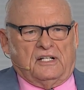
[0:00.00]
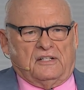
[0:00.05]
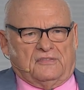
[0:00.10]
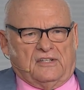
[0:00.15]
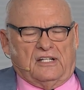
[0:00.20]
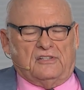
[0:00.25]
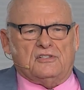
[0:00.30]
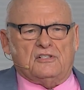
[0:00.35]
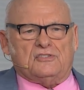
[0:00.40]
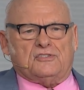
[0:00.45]

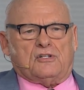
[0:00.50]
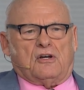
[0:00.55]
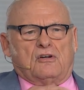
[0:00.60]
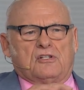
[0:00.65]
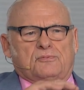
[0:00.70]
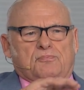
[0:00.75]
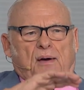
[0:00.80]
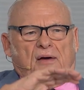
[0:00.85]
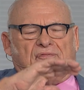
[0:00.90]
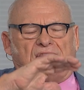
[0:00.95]
Then the
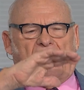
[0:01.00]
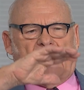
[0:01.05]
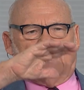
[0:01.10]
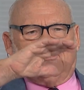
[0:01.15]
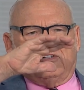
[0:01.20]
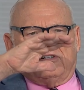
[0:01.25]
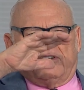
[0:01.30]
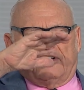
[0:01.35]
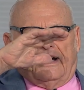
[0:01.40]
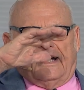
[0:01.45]
church by five
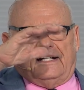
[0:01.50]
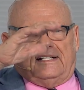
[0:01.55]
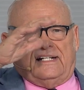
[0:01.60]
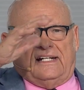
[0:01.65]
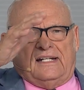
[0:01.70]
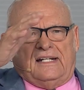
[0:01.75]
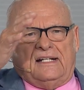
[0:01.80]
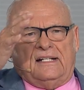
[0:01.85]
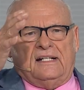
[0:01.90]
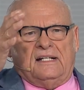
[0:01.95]
hundred A
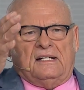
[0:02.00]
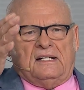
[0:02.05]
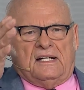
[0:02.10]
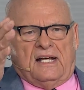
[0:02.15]
D